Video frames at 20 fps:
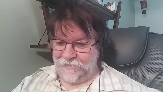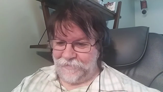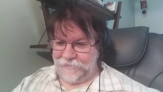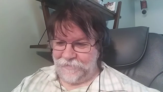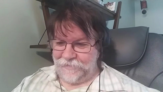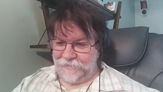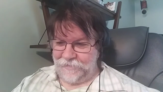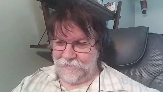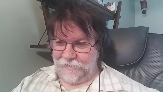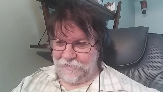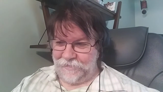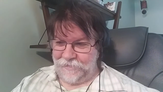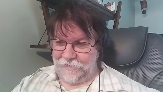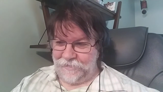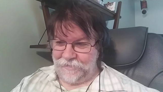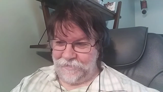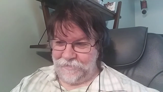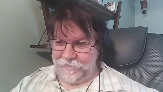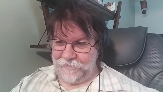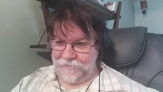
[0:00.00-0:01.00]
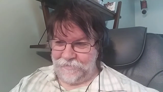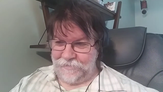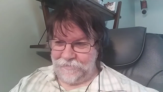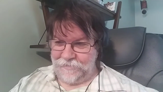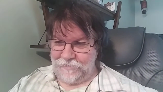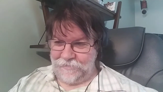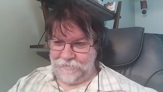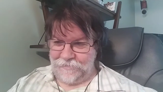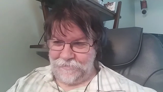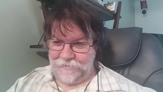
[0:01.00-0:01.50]

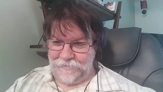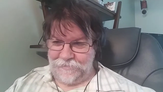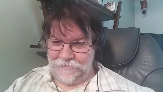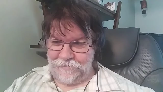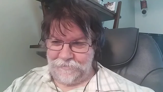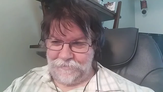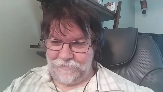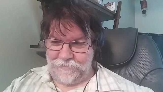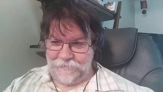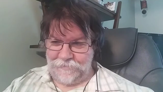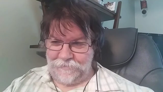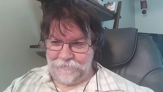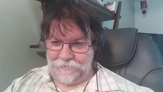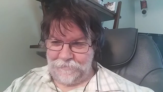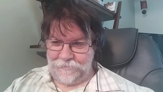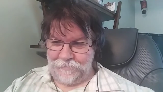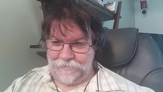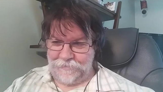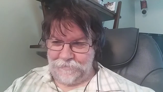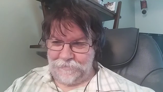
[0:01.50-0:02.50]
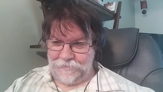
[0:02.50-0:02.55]
(no one is talking)